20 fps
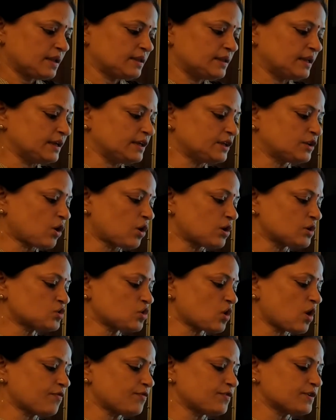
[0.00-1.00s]
Then it also
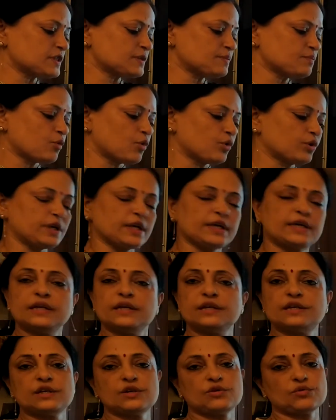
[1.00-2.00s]
offers more
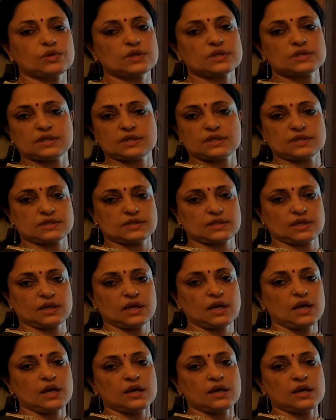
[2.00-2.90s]
dignity to the citizen.